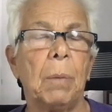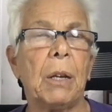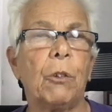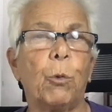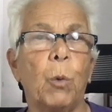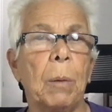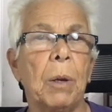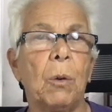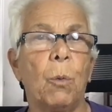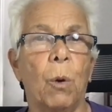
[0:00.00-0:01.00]
because
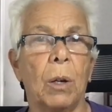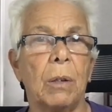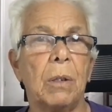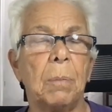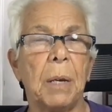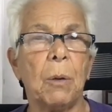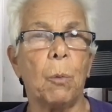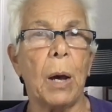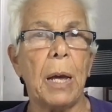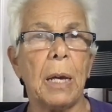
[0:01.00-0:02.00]
women wanted to be
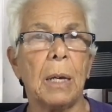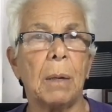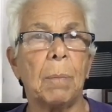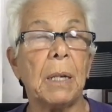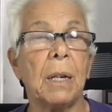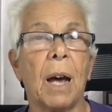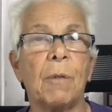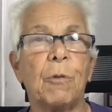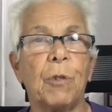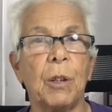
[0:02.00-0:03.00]
awake but
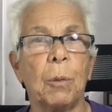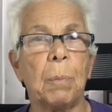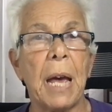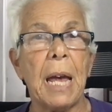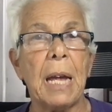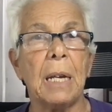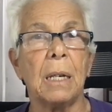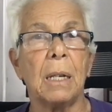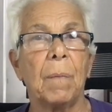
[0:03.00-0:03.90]
not feel pain.